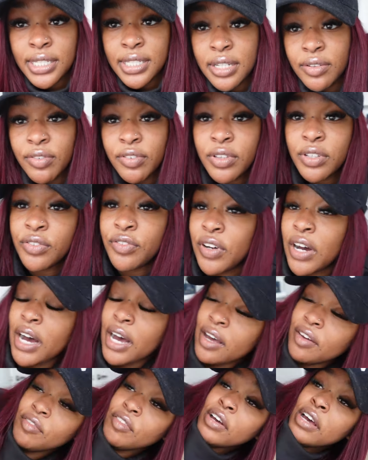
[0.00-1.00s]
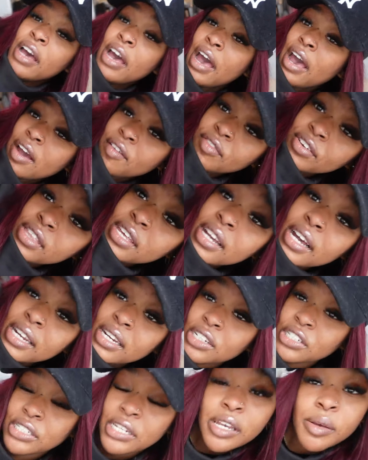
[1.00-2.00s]
It's 10:55. Everything kind
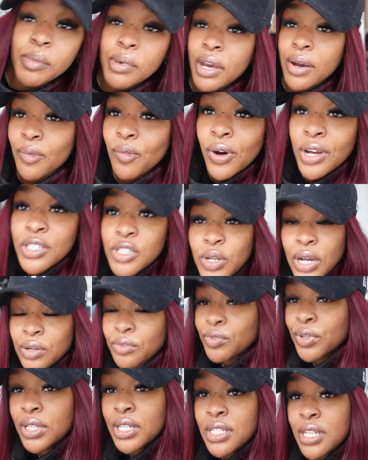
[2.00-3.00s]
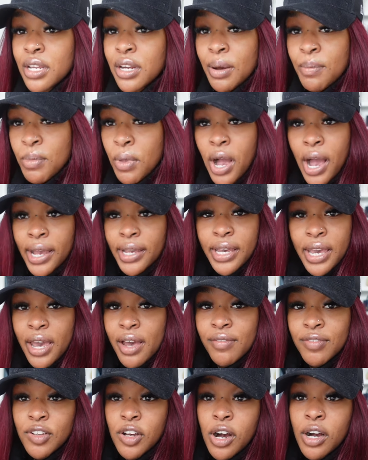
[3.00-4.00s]
of just hit me at once. So I really said, I
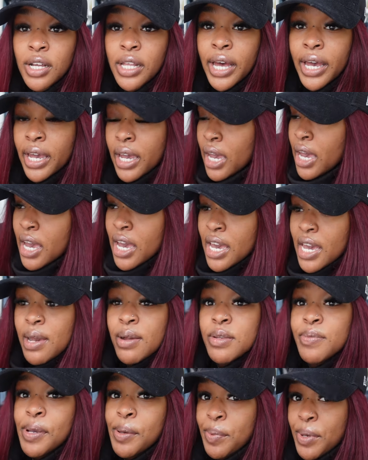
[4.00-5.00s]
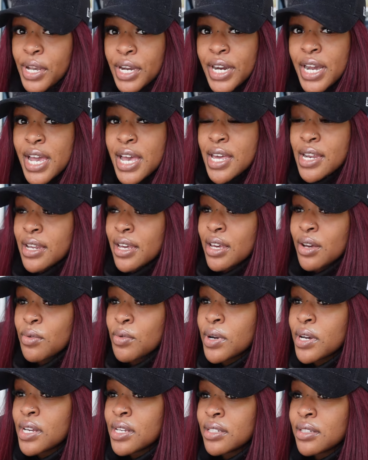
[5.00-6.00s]
can't vlog. Like, it was my period. It
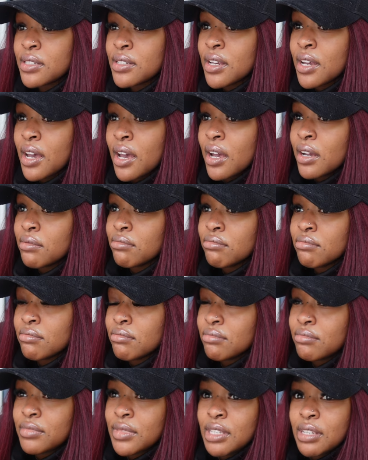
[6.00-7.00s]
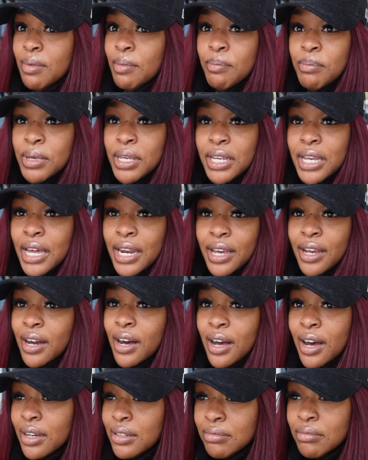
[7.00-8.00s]
was me getting
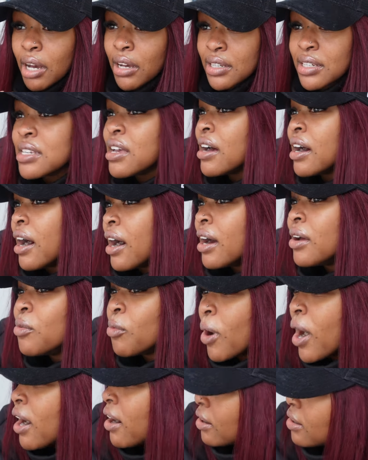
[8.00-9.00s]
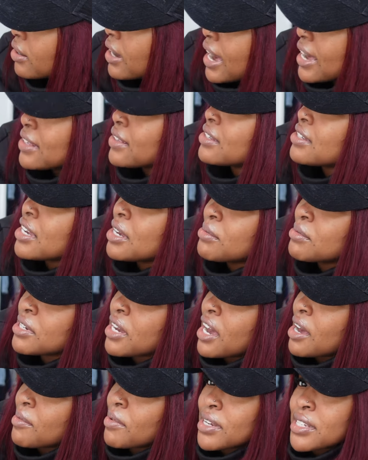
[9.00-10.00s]
unwell at the same
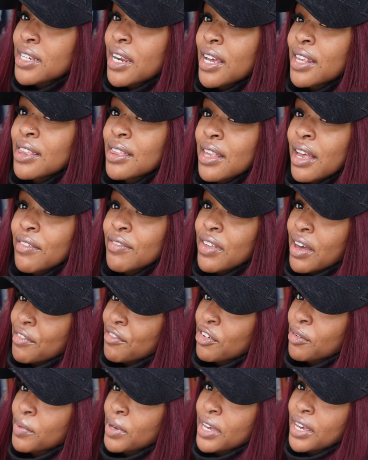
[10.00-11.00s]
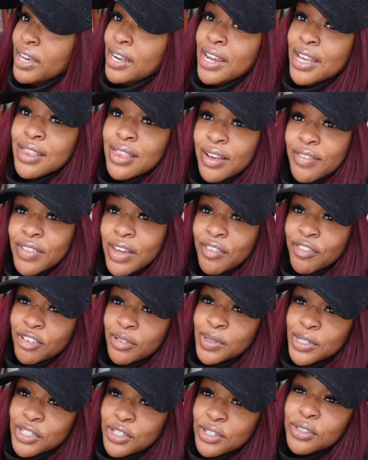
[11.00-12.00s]
time. I said, I love that for me. And I love that for
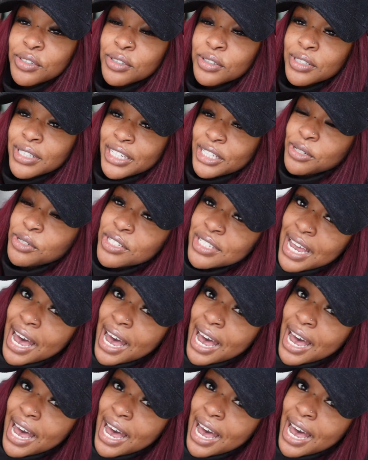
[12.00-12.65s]
me too. Like, you just